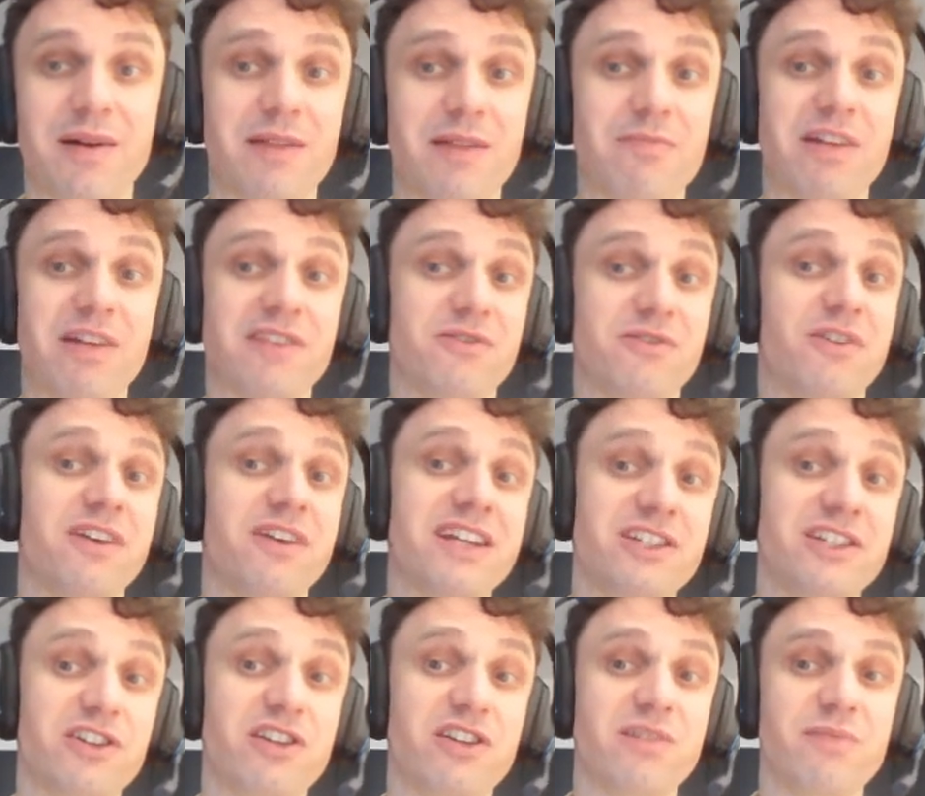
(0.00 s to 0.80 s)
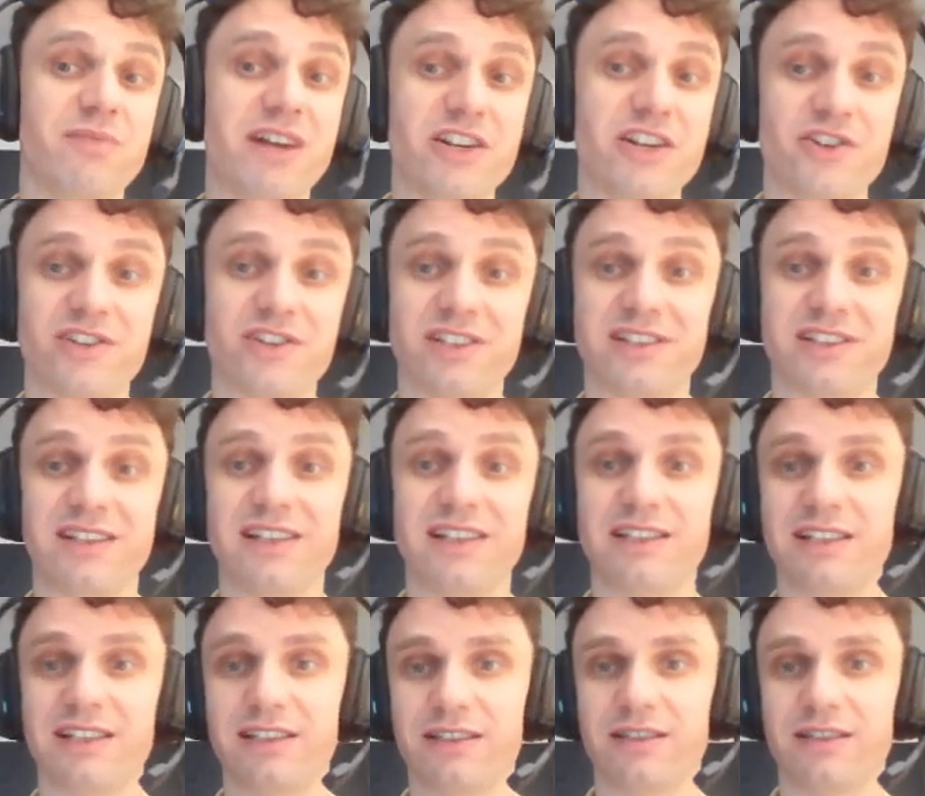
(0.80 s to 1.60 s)
for research measures, this
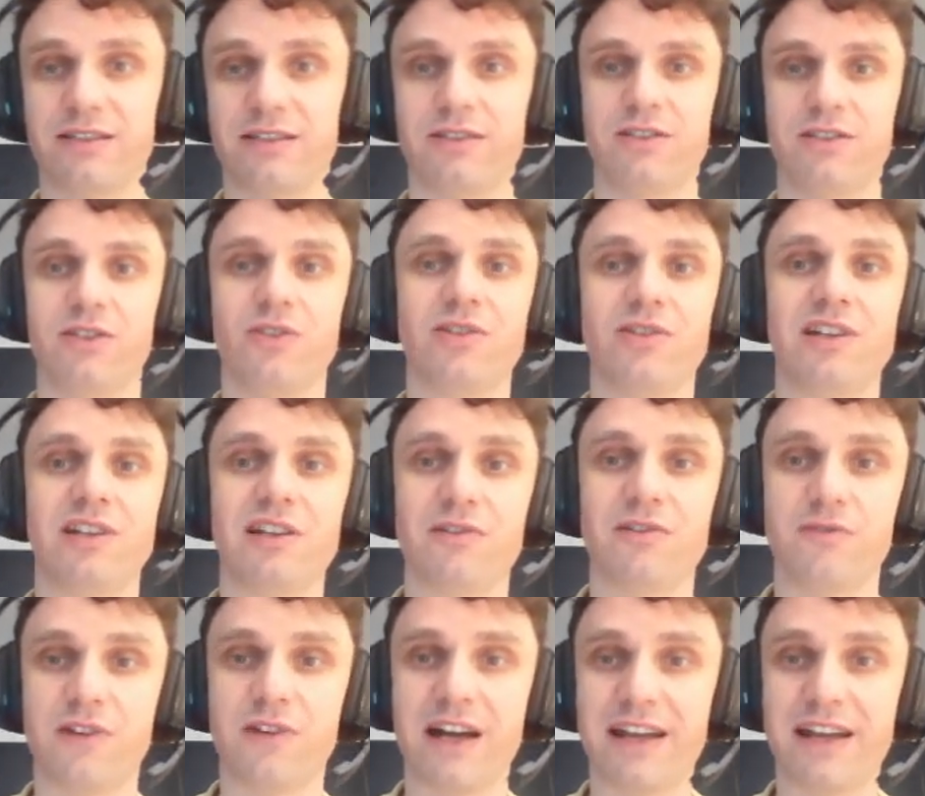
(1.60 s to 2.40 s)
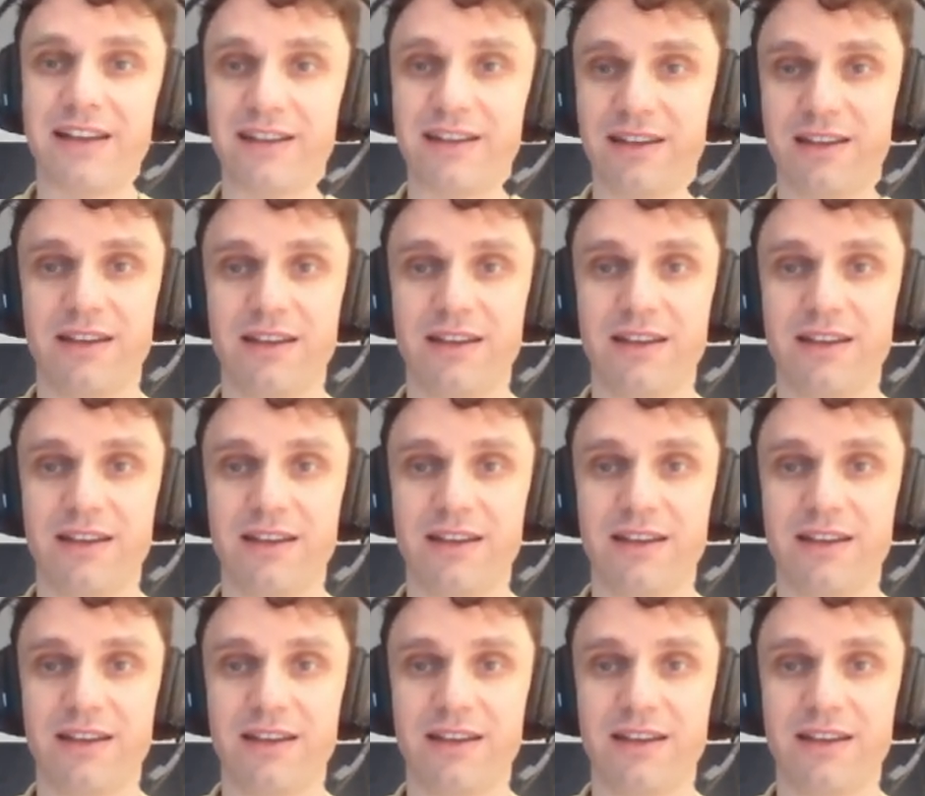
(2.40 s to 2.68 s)
is totally fine,